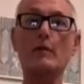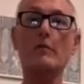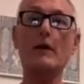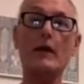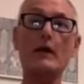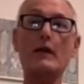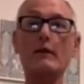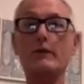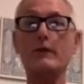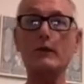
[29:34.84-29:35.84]
But
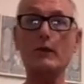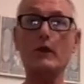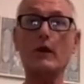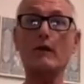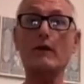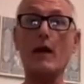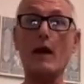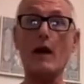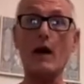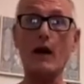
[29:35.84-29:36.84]
if you are
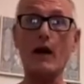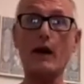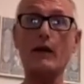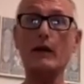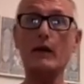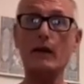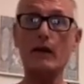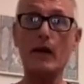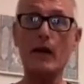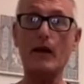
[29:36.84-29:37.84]
highly
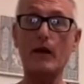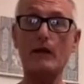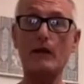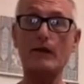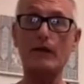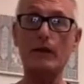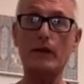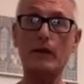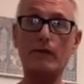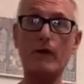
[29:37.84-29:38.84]

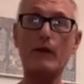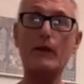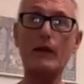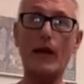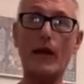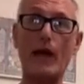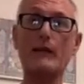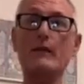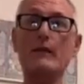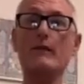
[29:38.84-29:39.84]
in a very
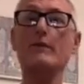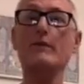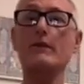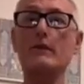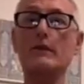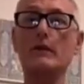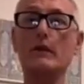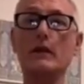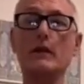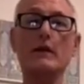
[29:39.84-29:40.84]
active
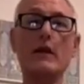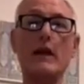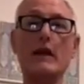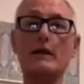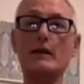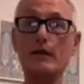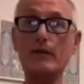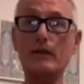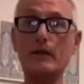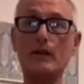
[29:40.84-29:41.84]

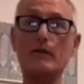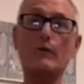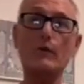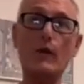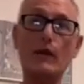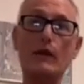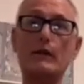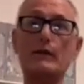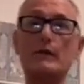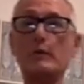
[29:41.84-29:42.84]
activity,
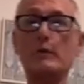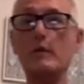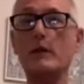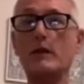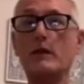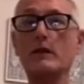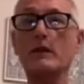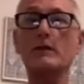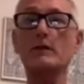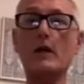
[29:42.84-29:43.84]
running, swimming,
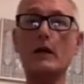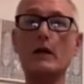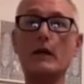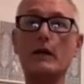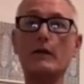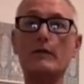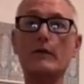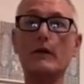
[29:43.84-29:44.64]
jogging,